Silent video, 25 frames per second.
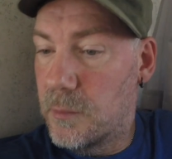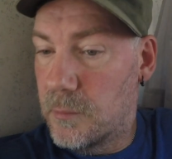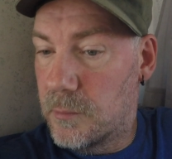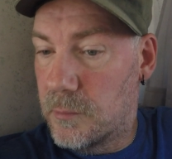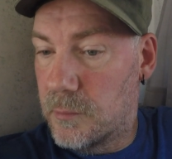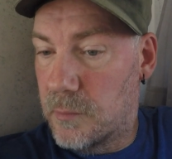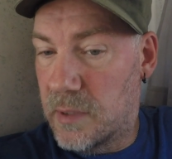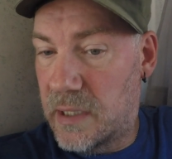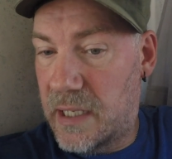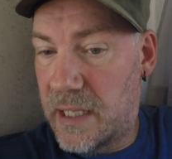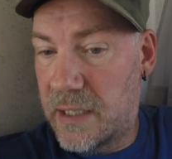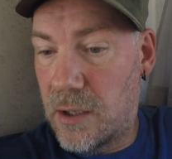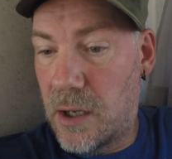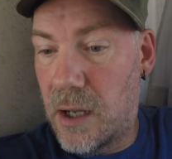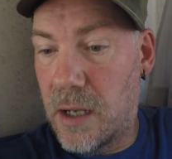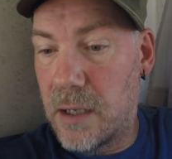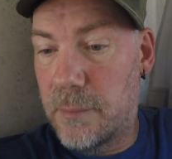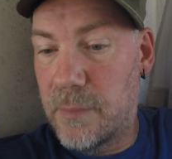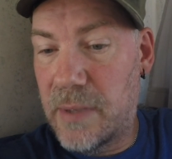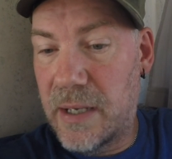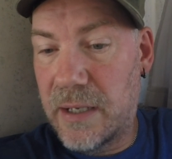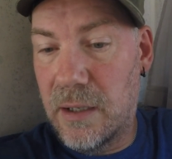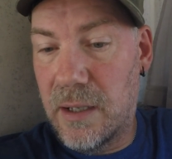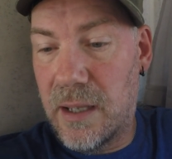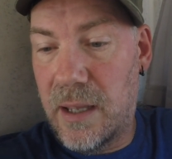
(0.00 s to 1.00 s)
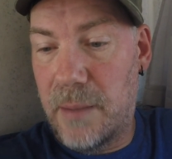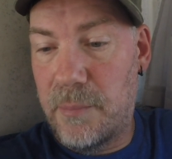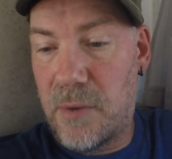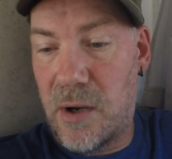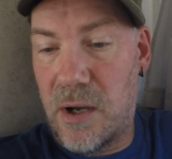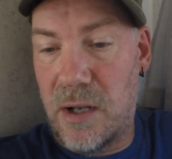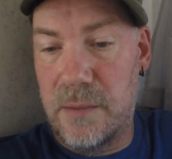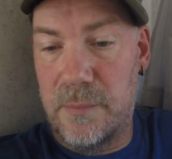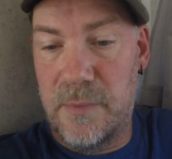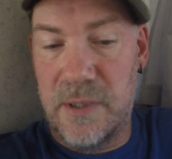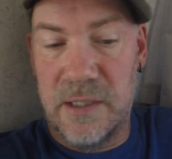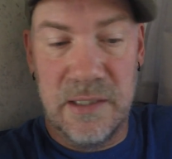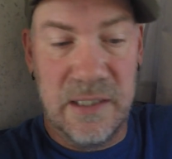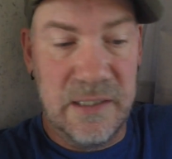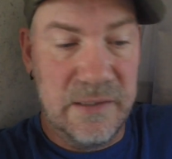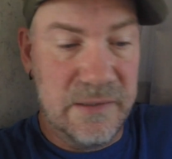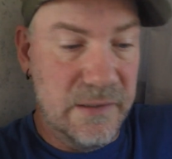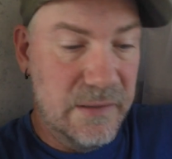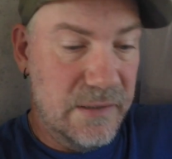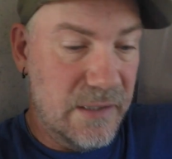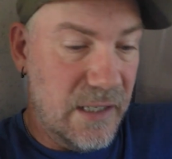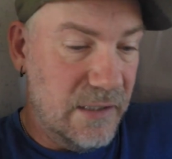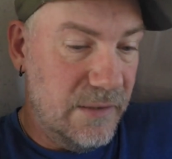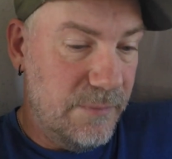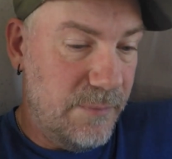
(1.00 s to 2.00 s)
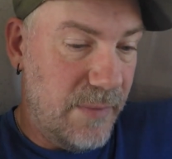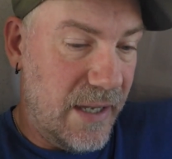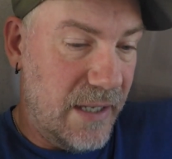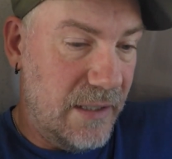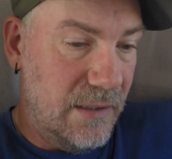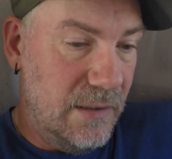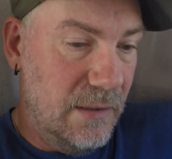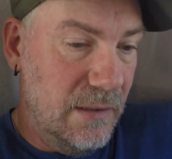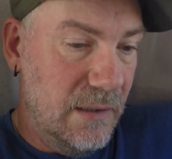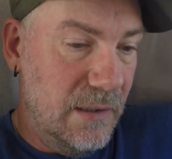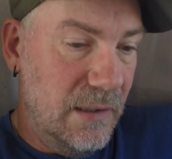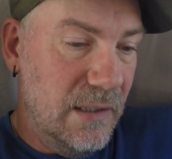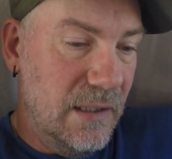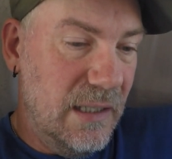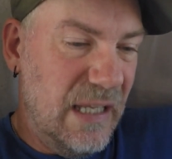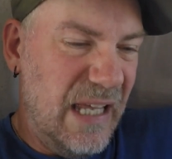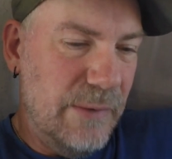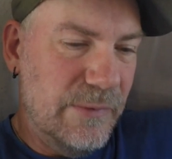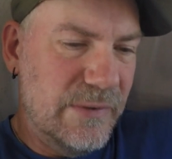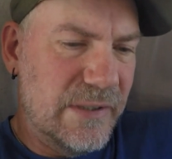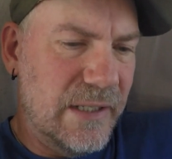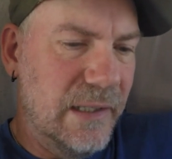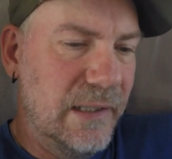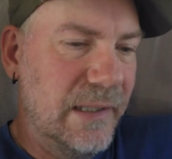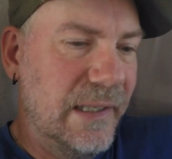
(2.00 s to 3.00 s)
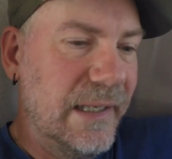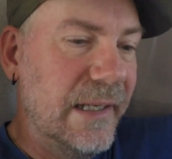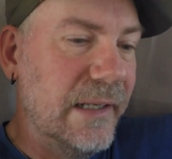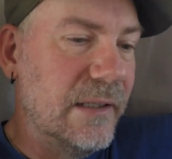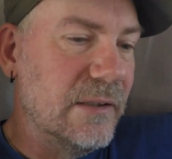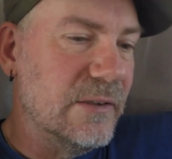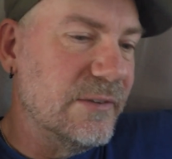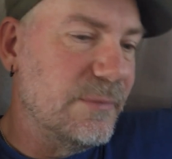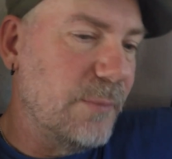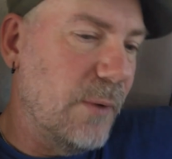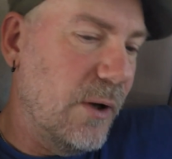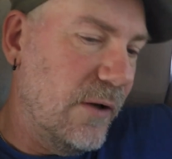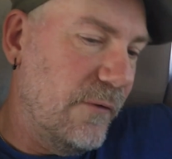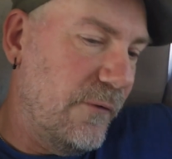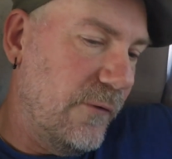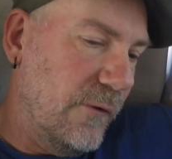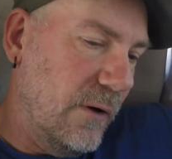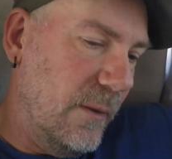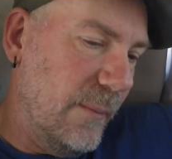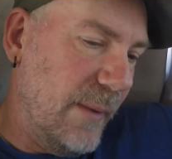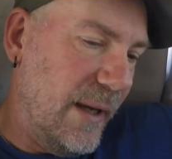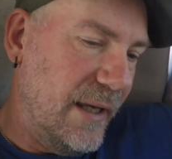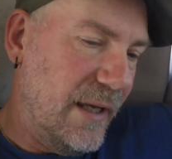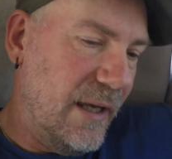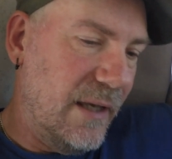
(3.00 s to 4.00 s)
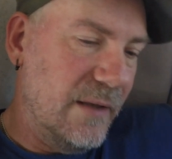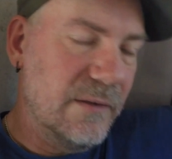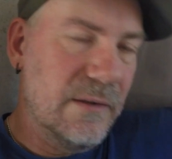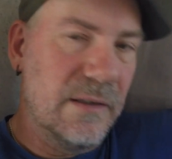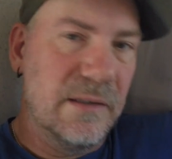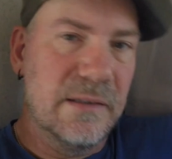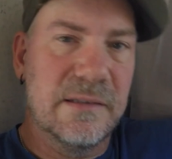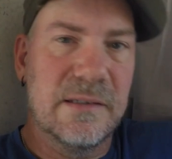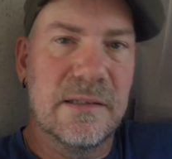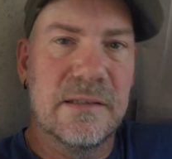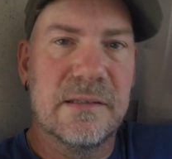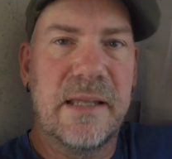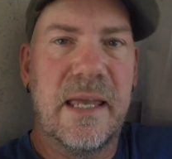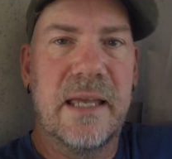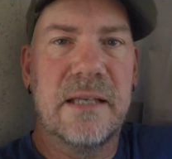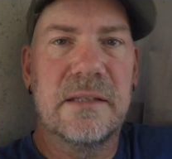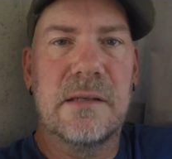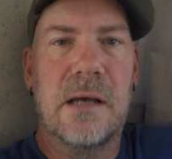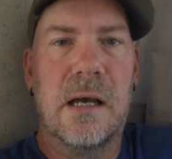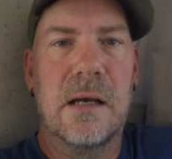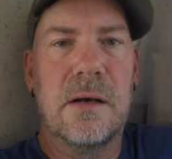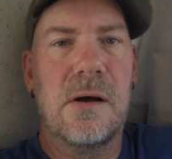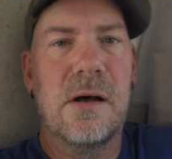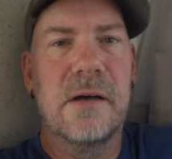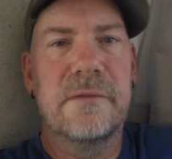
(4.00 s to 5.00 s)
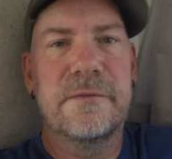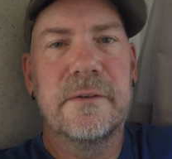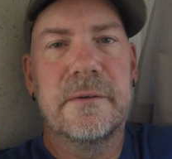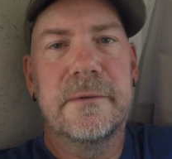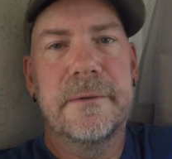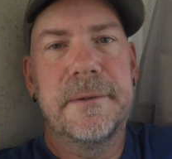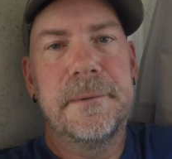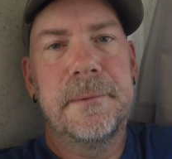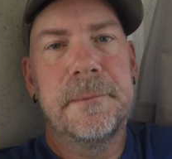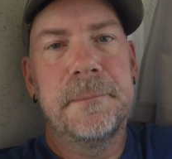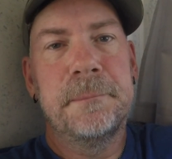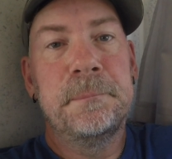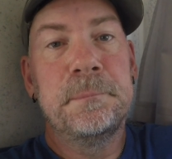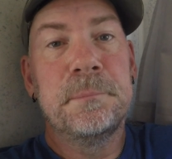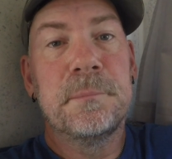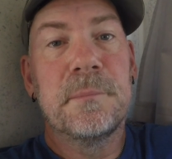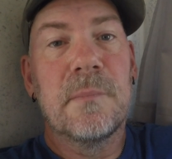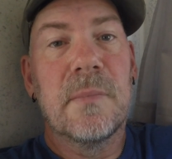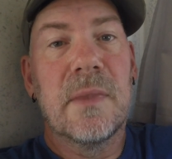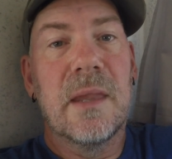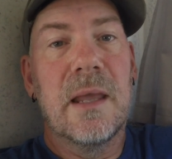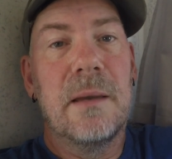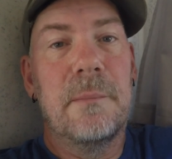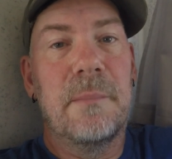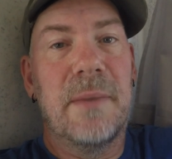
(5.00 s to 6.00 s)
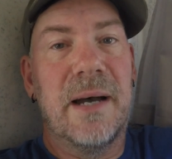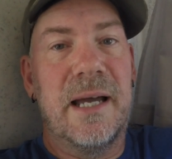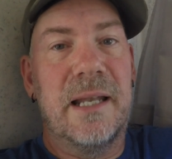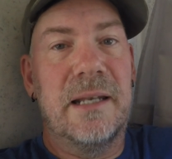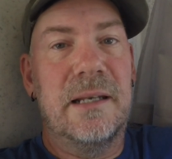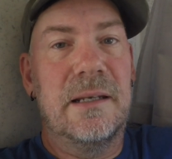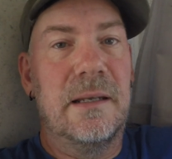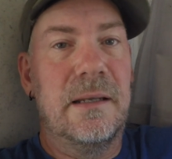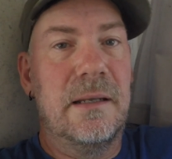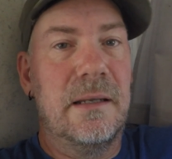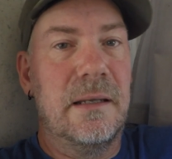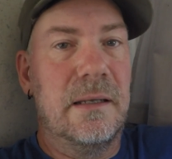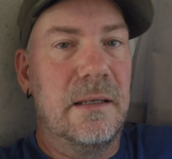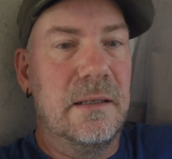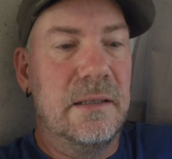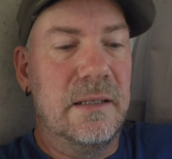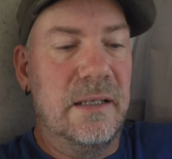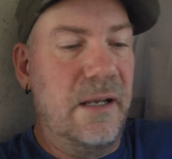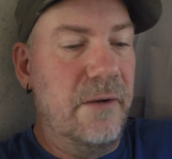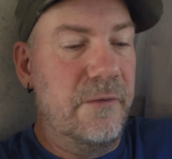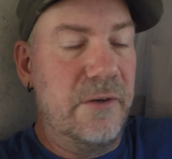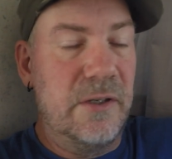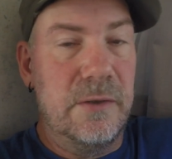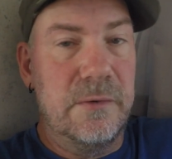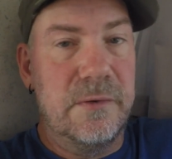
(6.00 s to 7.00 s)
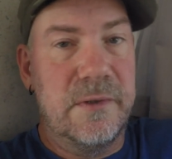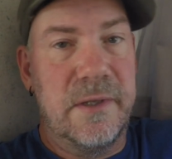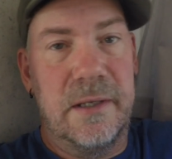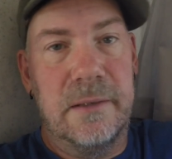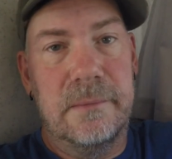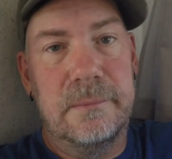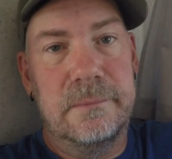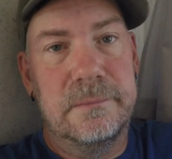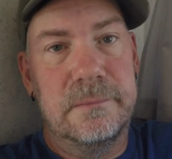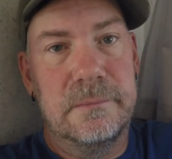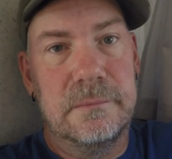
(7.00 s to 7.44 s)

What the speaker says: When I got him, I bought him a decent sized bed. It was a little small for him, I guess, because his legs hung off. But he never used it.